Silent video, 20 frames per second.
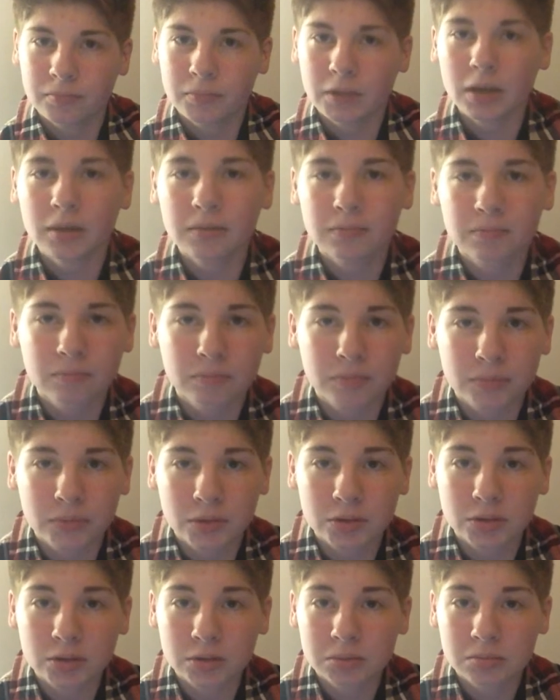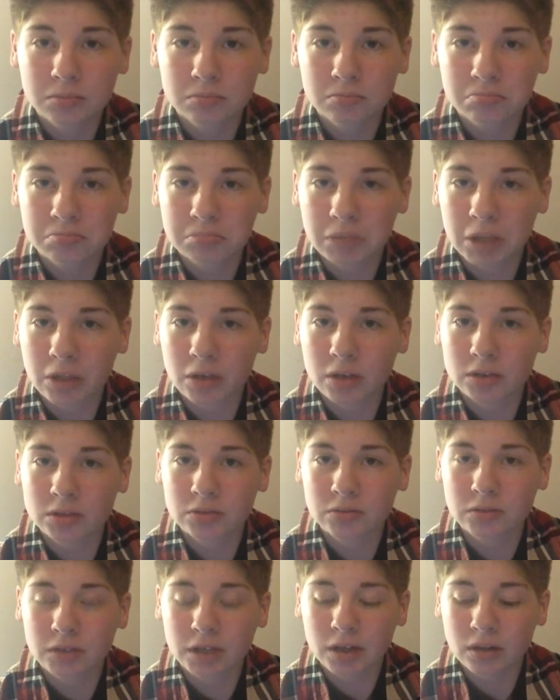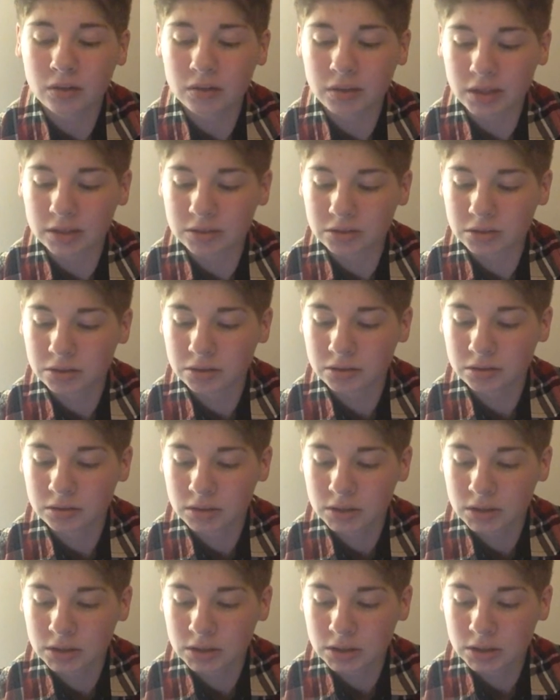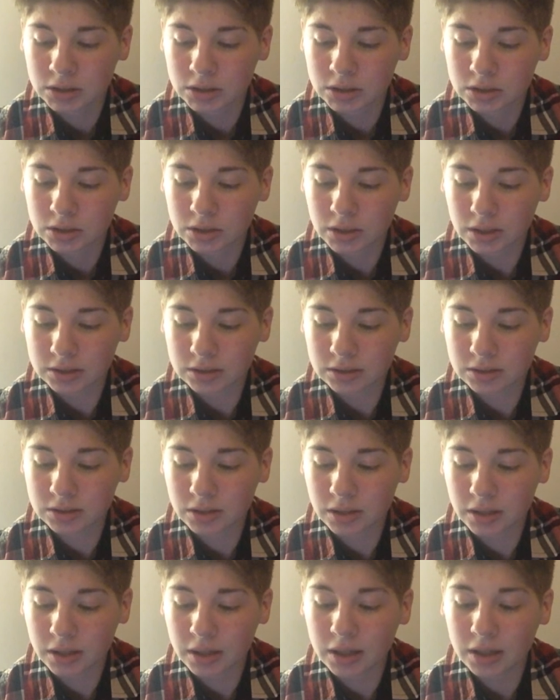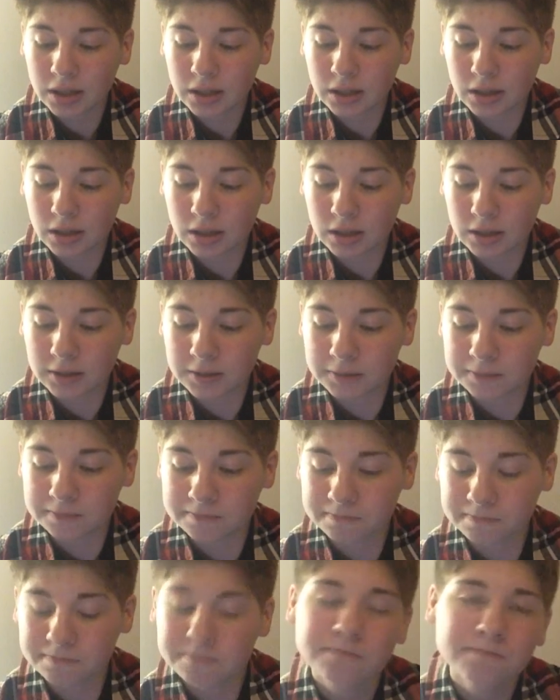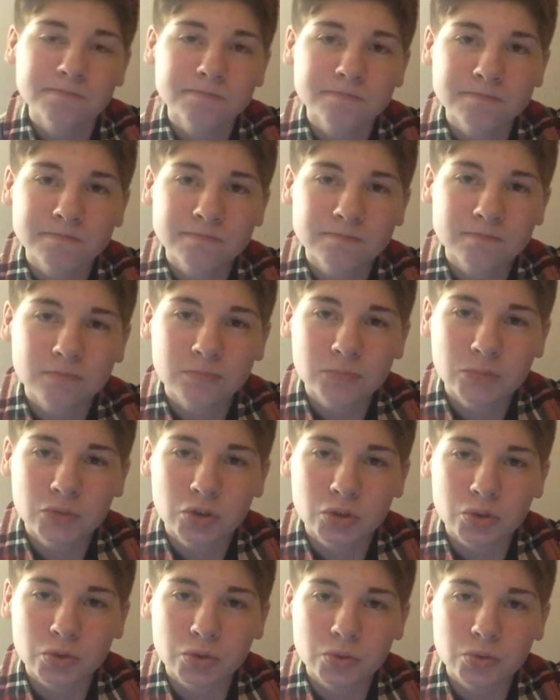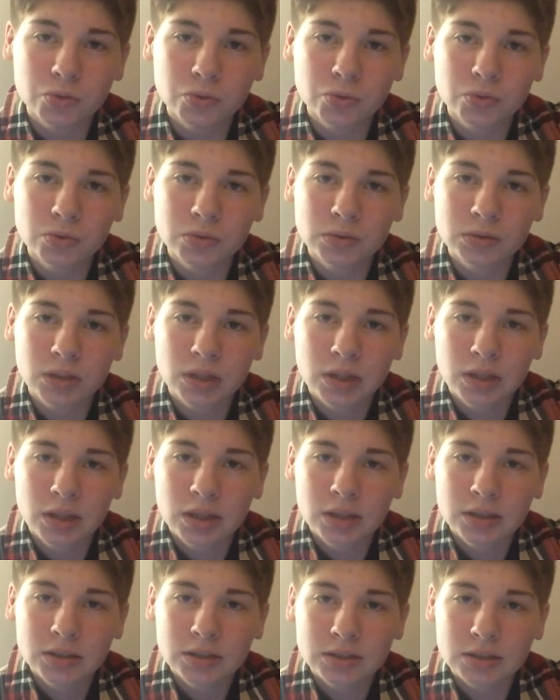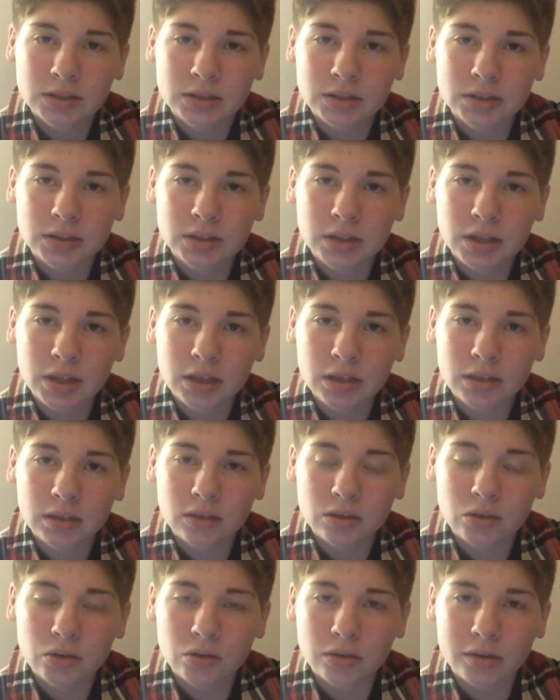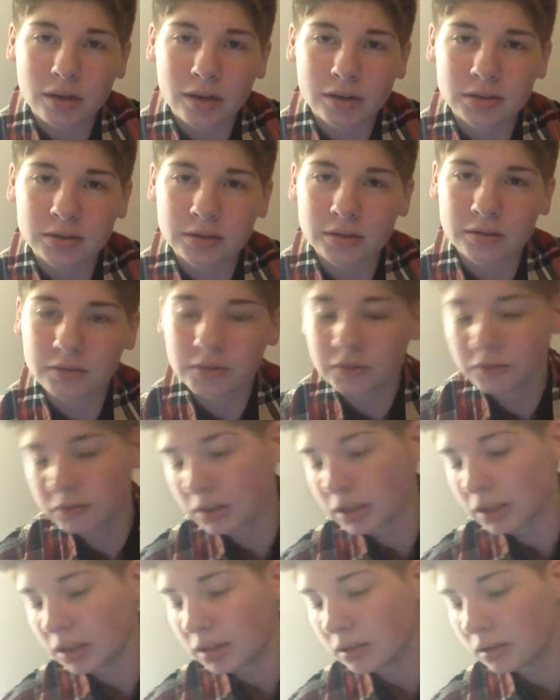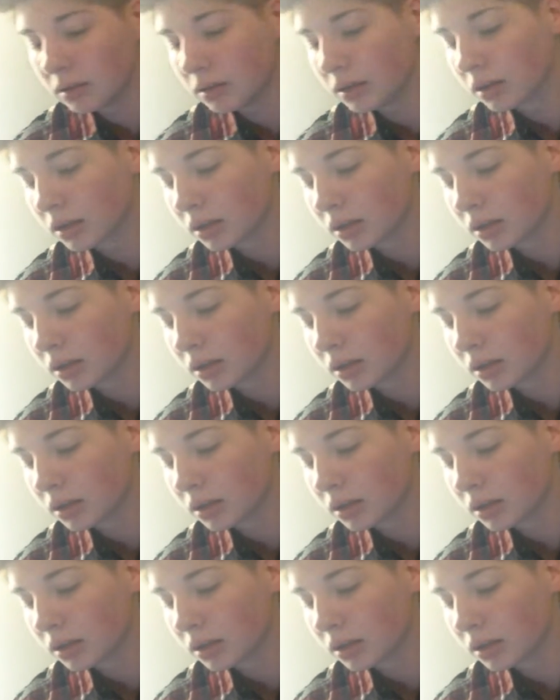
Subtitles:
Yeah, those are my thoughts for now. That's today, June 16th, 2015,